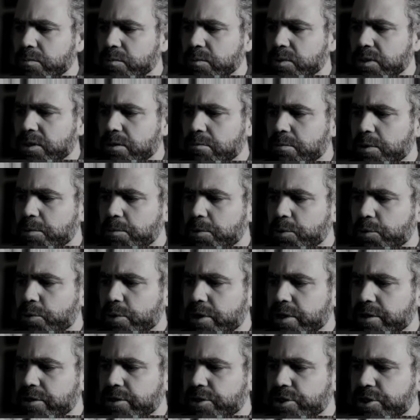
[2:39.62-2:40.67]
and maybe
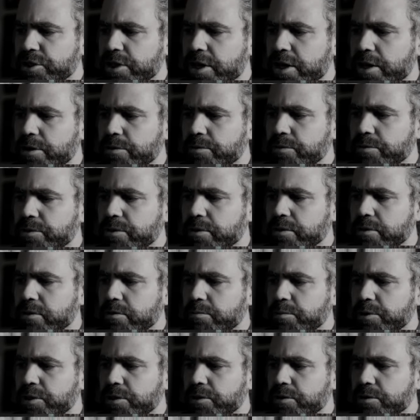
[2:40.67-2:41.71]
raise the shadows a little
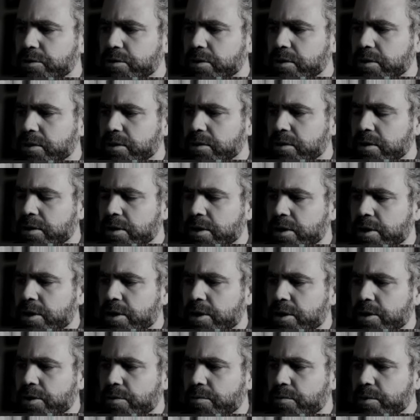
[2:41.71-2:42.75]
bit so that
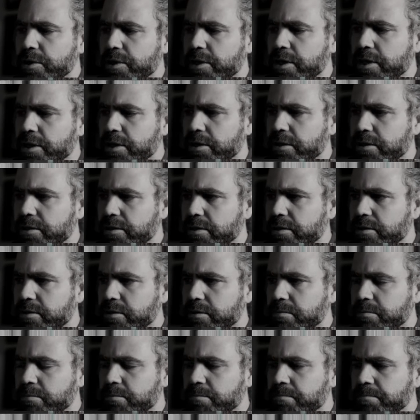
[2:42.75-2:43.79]
we gain
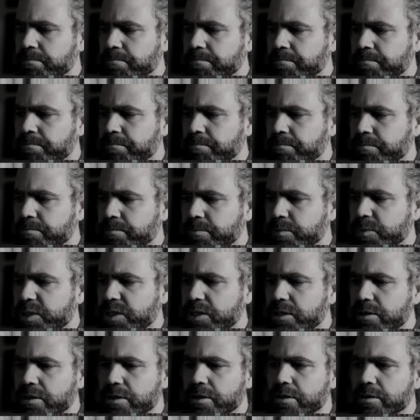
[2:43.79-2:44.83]
some
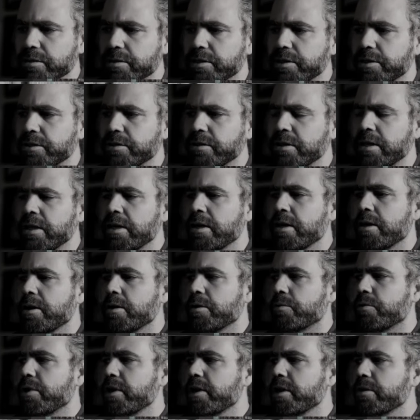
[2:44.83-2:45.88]
details here.
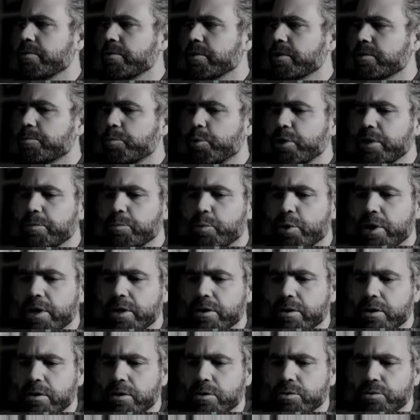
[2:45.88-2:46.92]
Right now it's pretty
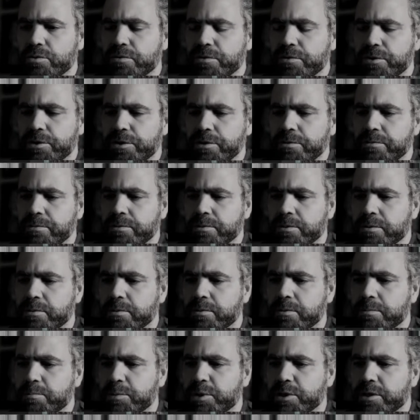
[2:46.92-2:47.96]
bright all over,
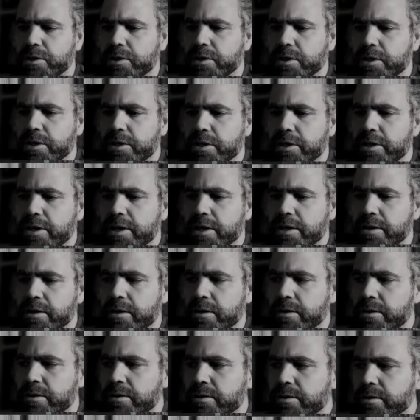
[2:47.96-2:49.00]
but again,
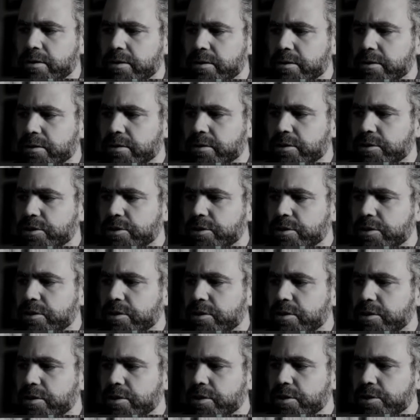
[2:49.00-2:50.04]
let's just
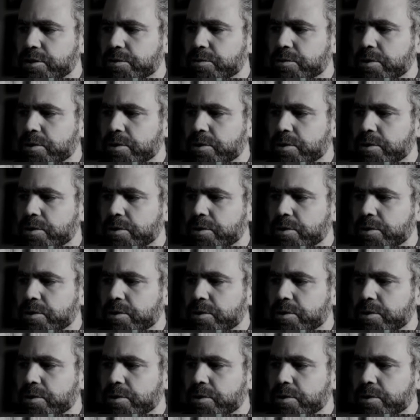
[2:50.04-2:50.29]
continue.